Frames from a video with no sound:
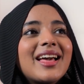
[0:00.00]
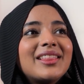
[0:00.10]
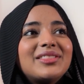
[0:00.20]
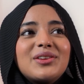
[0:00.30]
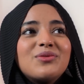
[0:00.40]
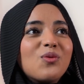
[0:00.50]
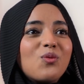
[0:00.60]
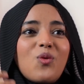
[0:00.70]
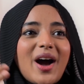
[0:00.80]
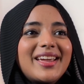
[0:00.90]
then
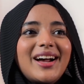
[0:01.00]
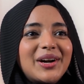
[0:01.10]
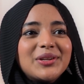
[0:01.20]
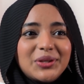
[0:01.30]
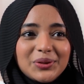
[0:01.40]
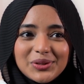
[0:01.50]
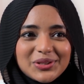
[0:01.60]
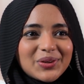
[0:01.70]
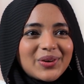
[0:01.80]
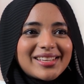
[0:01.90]
why are you
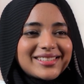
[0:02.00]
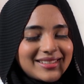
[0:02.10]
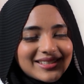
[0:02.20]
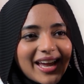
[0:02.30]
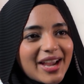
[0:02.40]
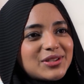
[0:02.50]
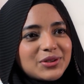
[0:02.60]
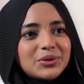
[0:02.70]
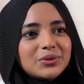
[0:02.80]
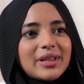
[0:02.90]
so scared to
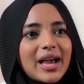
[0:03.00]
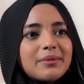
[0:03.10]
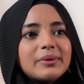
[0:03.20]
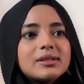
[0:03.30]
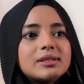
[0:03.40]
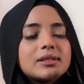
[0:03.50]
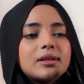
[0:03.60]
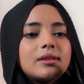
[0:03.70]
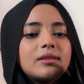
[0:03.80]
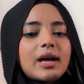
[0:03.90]
do that? Because
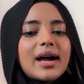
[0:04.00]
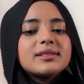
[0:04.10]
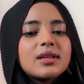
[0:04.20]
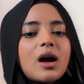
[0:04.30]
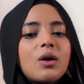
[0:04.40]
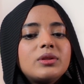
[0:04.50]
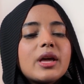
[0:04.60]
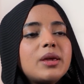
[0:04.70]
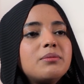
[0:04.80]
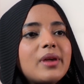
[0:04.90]
that's how the
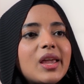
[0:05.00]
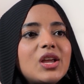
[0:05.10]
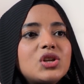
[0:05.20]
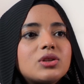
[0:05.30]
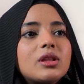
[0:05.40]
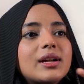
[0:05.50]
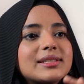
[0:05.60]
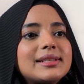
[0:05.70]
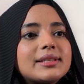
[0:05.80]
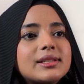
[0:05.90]
image the
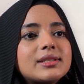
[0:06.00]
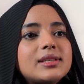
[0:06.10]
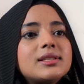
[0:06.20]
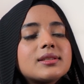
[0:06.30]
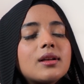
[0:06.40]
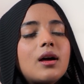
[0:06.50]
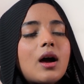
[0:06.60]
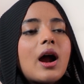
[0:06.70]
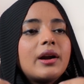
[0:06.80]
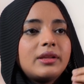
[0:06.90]
consultancies
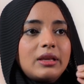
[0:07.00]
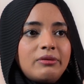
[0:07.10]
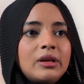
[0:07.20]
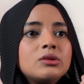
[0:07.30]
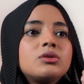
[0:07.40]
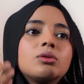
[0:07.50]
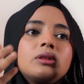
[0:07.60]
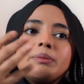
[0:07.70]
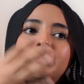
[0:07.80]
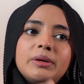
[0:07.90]
are giving to
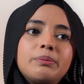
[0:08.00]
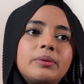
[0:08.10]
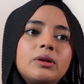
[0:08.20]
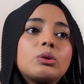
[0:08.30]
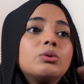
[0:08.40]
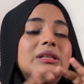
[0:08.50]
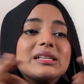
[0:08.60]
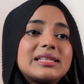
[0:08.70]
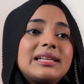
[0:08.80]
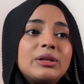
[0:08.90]
the people who
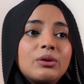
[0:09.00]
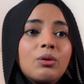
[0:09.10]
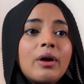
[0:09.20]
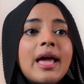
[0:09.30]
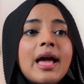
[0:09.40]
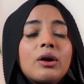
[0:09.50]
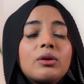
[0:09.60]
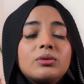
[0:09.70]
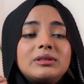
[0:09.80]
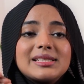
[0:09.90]
doesn't know,
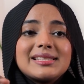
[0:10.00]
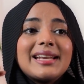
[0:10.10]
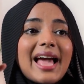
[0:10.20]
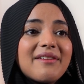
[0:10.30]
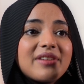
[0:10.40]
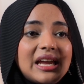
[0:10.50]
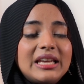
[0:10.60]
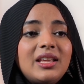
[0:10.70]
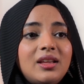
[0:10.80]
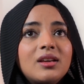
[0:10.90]
who doesn't have
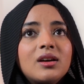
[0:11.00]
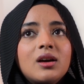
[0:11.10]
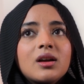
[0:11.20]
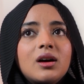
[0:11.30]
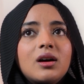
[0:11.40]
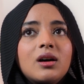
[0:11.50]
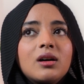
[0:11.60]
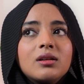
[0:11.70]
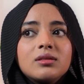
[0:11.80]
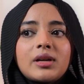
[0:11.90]
any
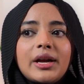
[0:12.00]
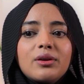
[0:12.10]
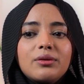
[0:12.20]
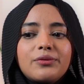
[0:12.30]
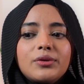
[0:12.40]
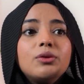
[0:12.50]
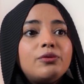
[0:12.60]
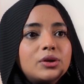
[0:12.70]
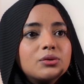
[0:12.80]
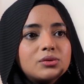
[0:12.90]
kind of
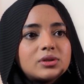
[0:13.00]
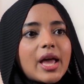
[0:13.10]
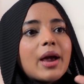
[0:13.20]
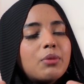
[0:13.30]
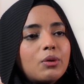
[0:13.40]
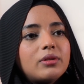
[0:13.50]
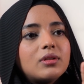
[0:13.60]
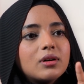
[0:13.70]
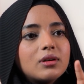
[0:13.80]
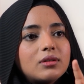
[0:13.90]
views about
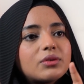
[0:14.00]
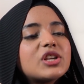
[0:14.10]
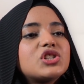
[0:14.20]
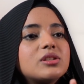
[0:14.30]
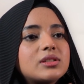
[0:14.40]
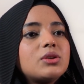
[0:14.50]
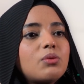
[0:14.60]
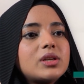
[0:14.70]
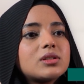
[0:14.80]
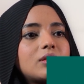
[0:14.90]
the Russian situation.